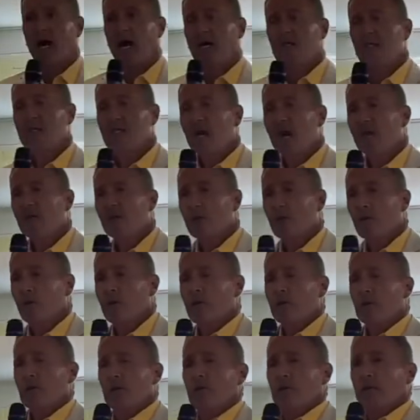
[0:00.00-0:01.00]
another
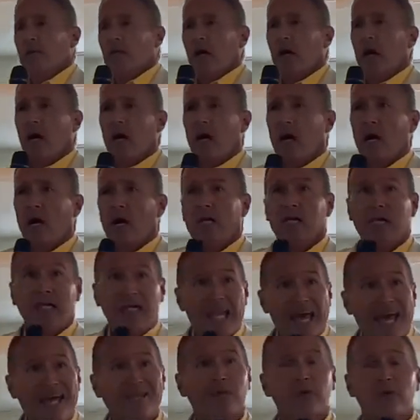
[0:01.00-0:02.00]
uh, a
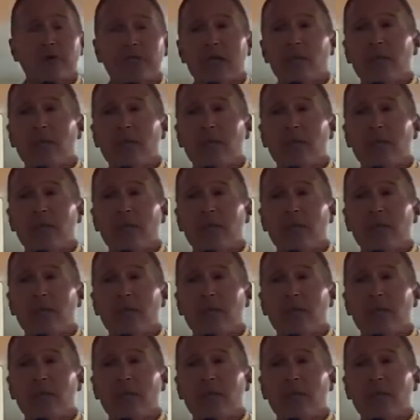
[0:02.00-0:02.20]
letter in the